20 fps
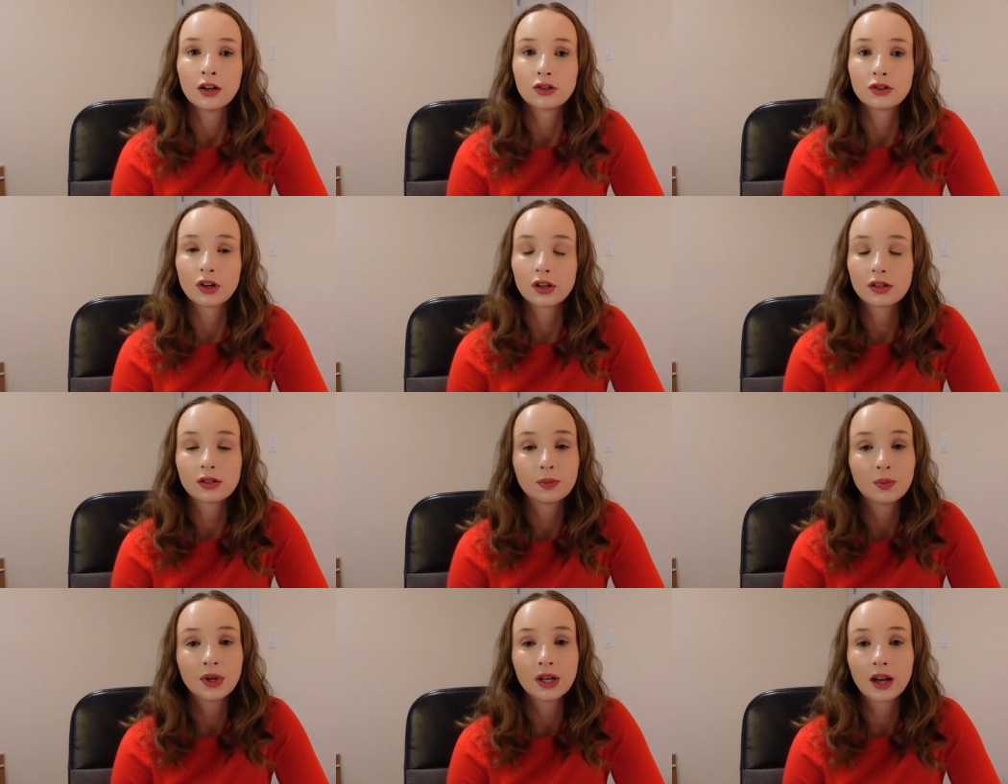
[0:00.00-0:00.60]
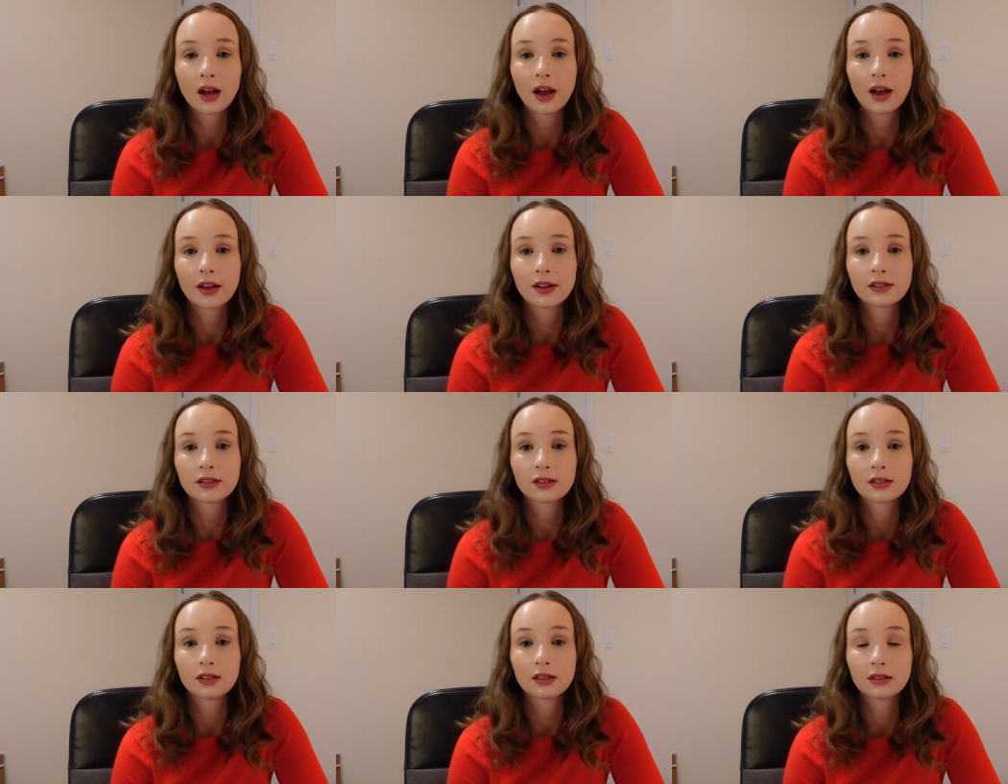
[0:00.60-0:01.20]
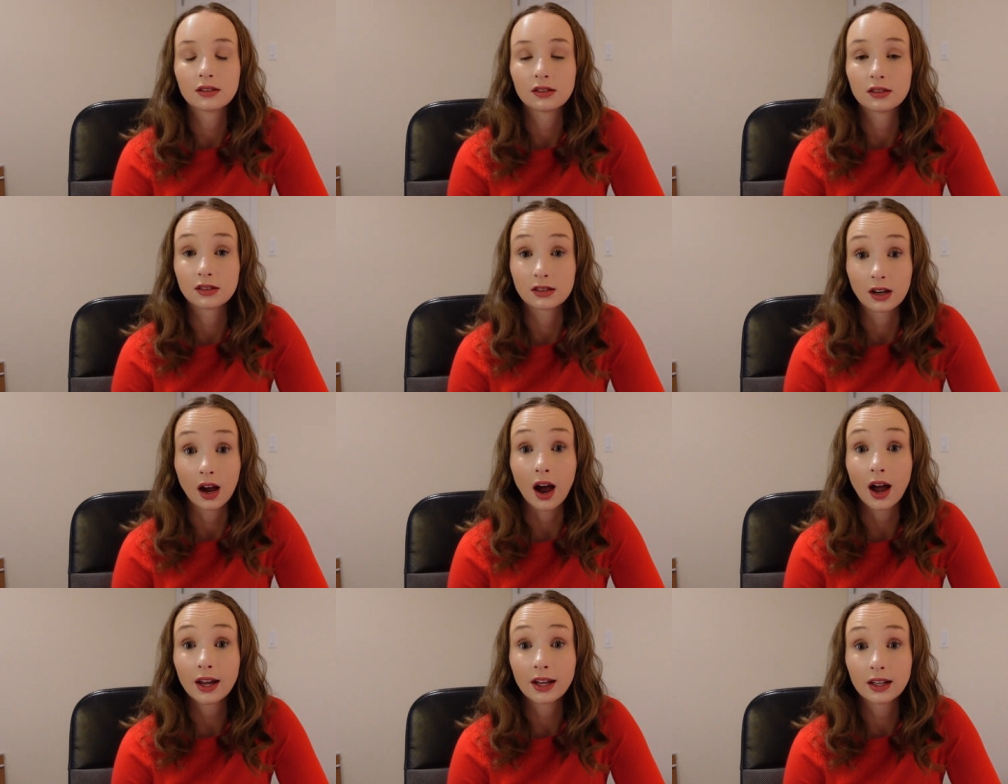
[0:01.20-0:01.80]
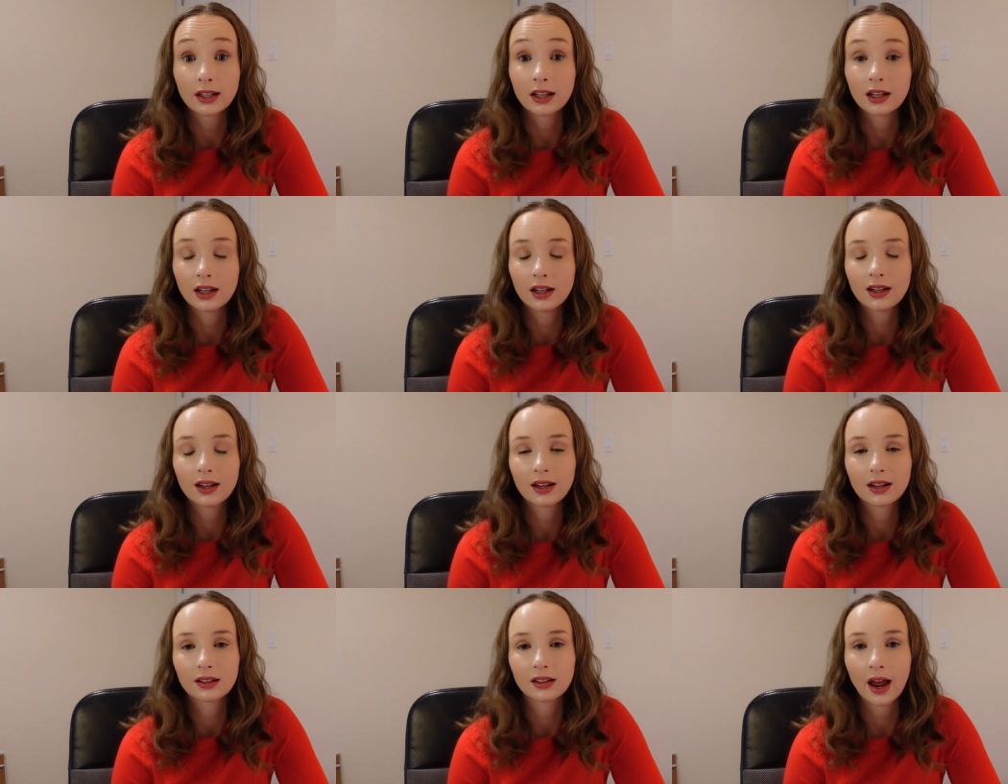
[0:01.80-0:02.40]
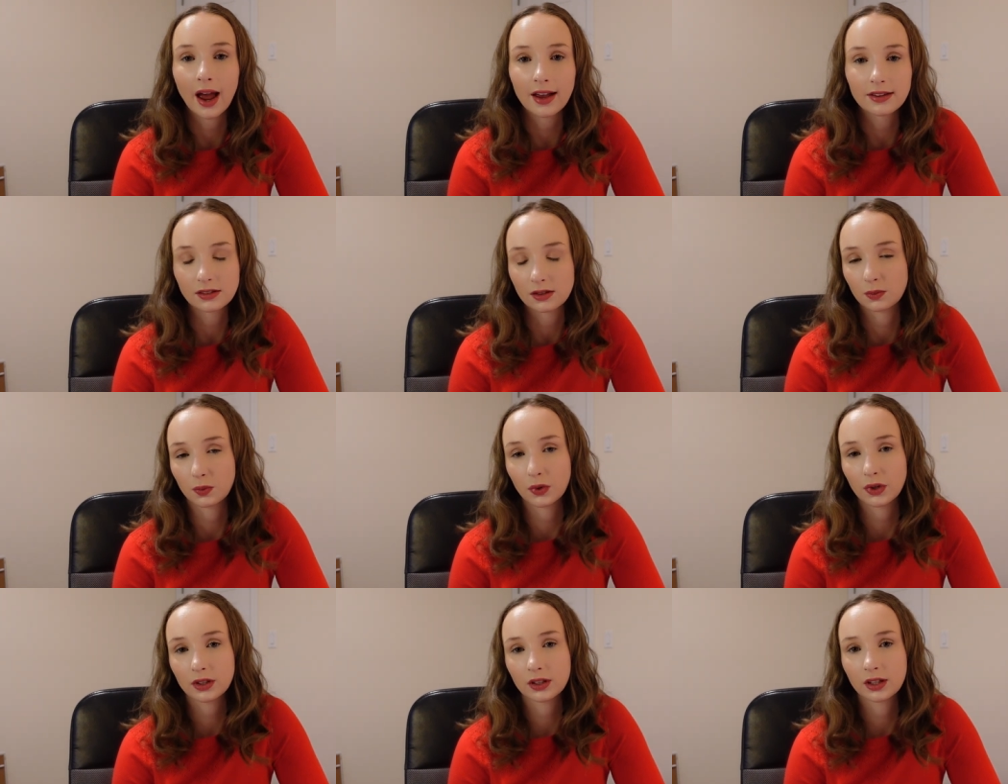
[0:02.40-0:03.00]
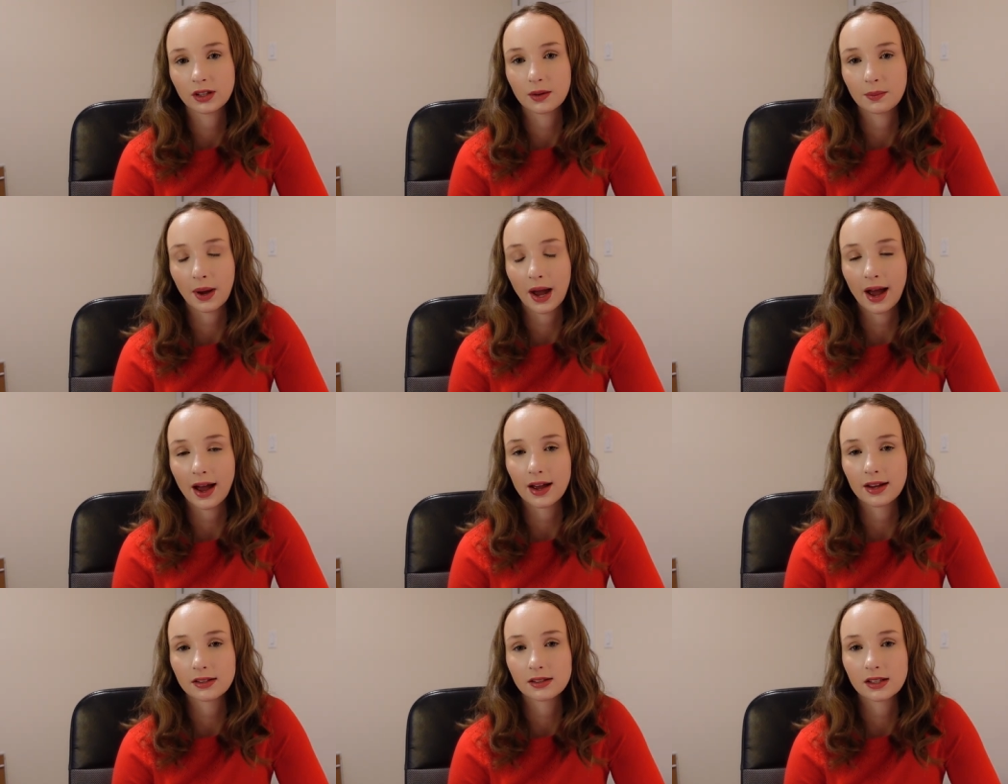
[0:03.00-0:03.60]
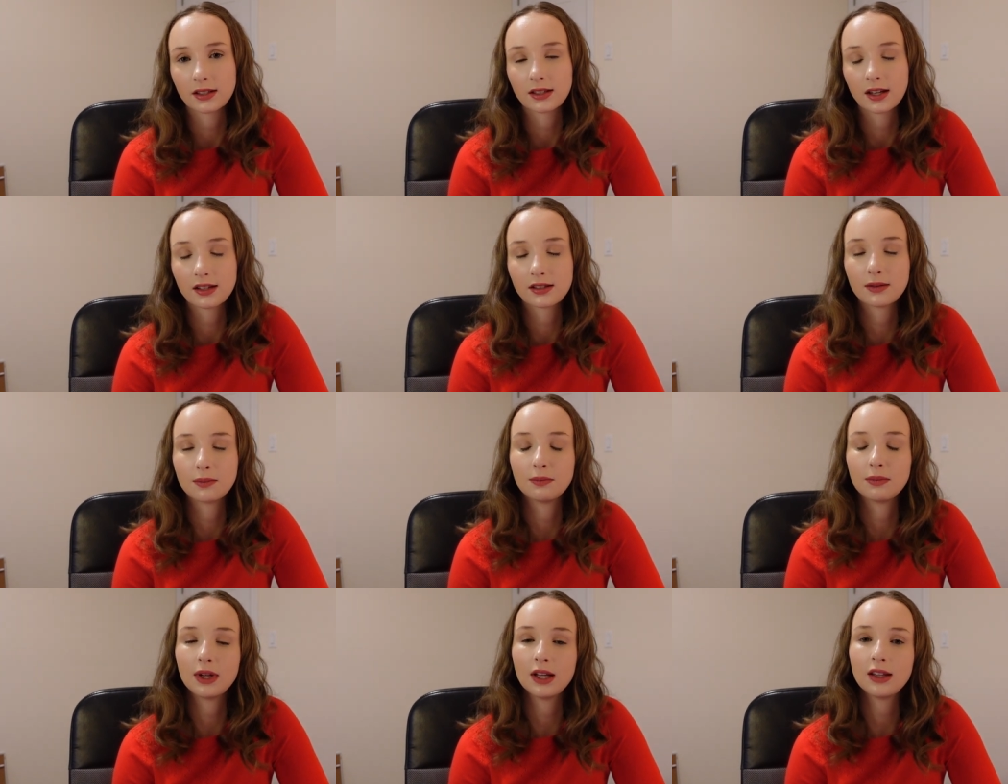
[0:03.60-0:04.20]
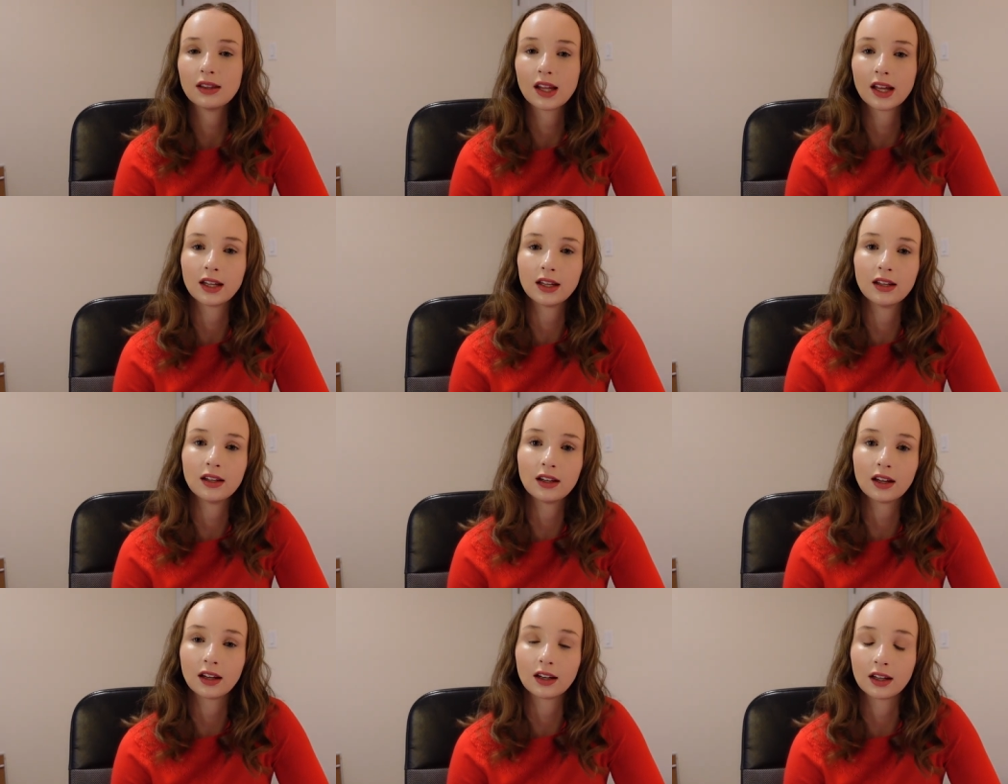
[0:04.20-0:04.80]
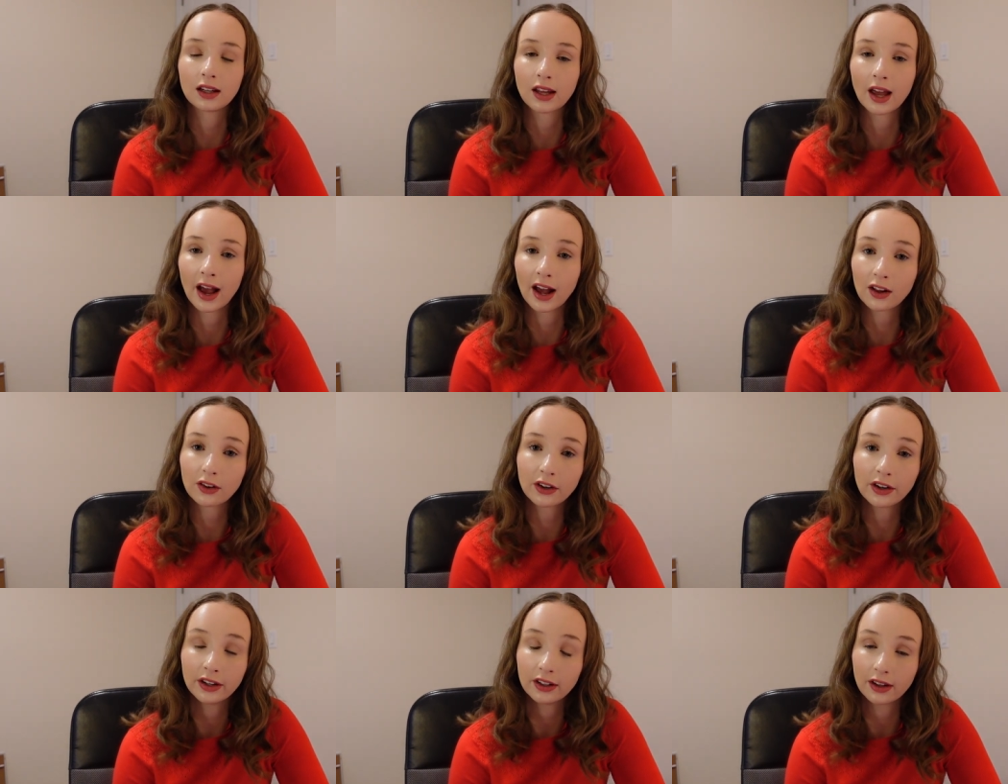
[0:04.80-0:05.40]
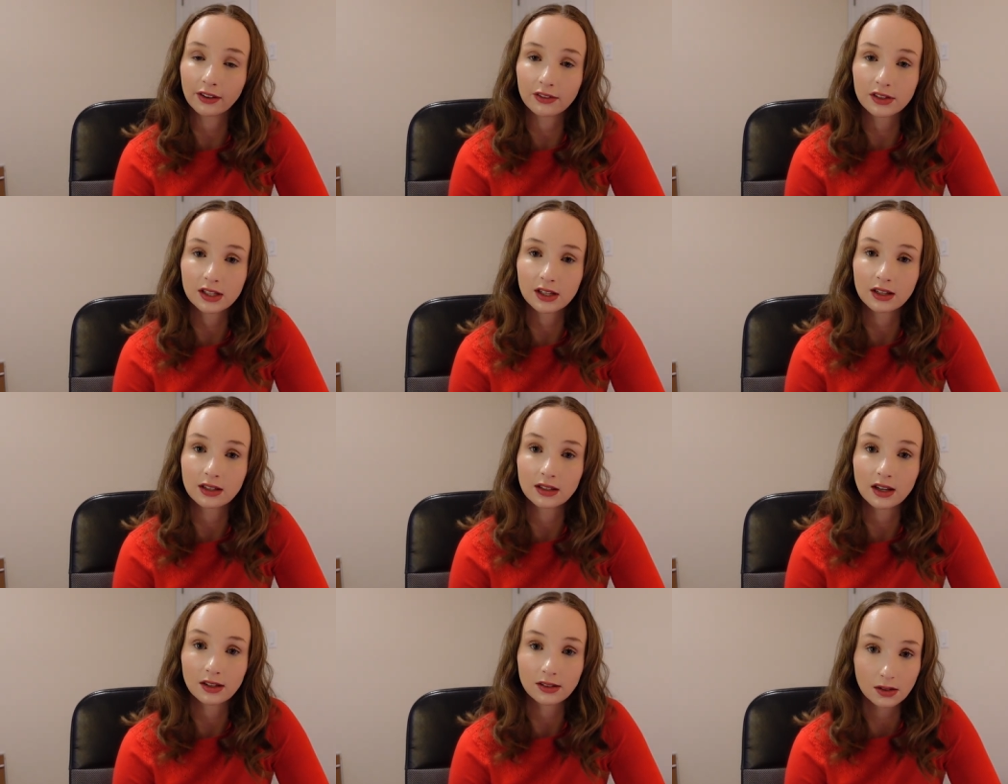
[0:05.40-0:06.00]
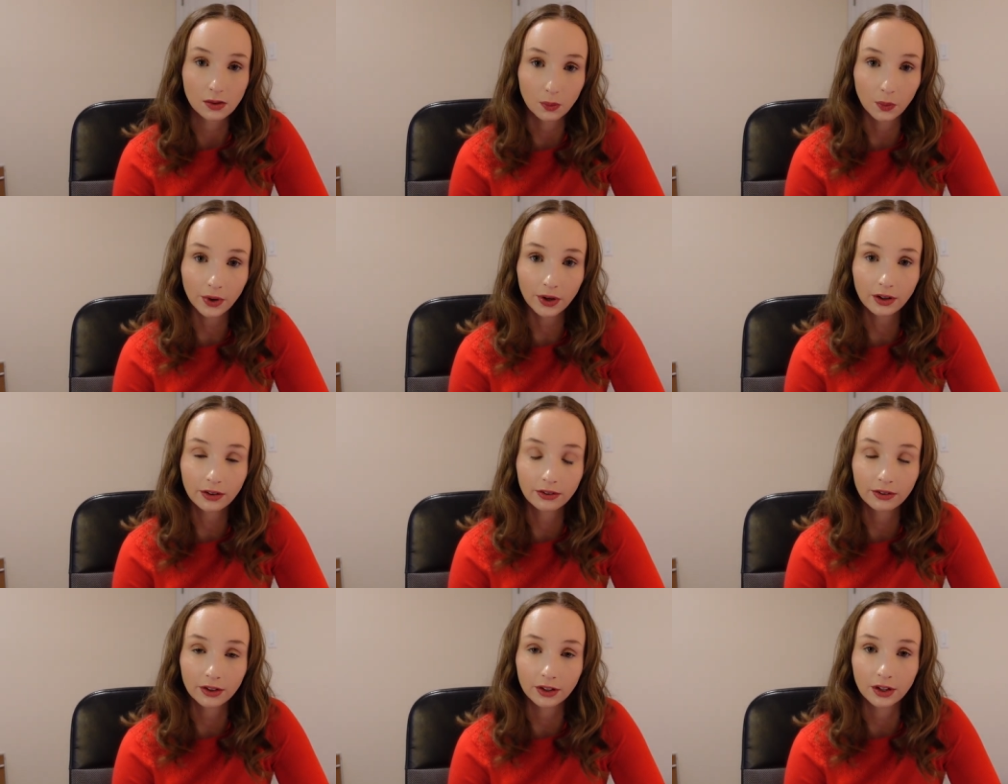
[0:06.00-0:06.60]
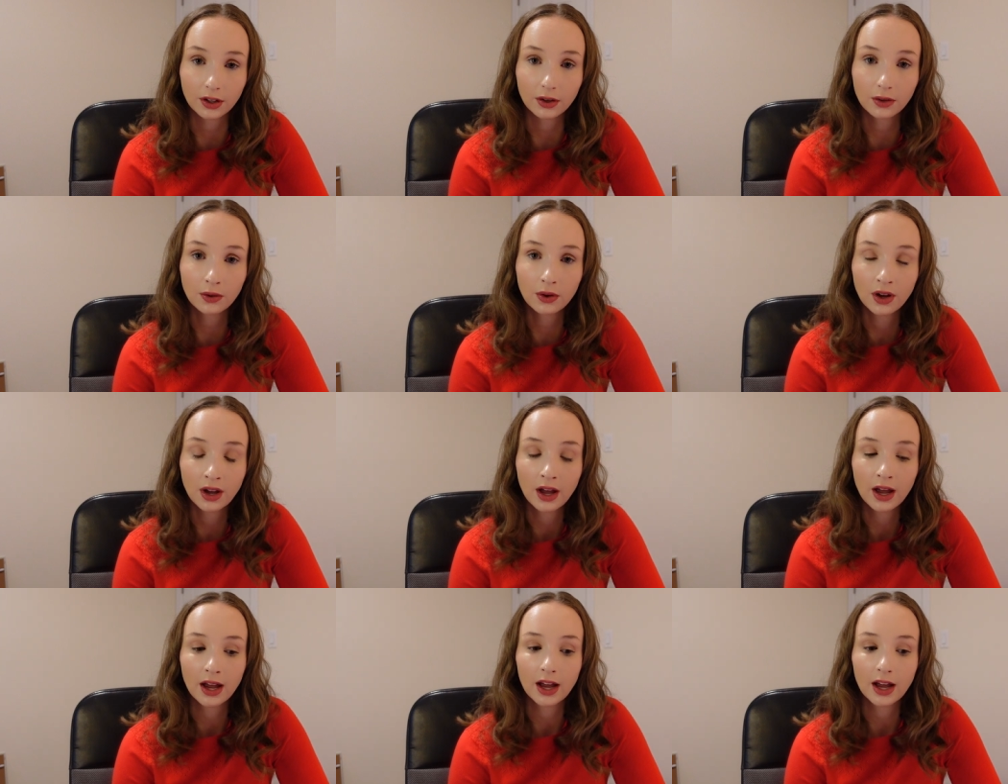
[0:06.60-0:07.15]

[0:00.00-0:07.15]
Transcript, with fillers: Just because dieting hasn't worked in the past, it doesn't mean that eating in a calorie deficit doesn't work for you.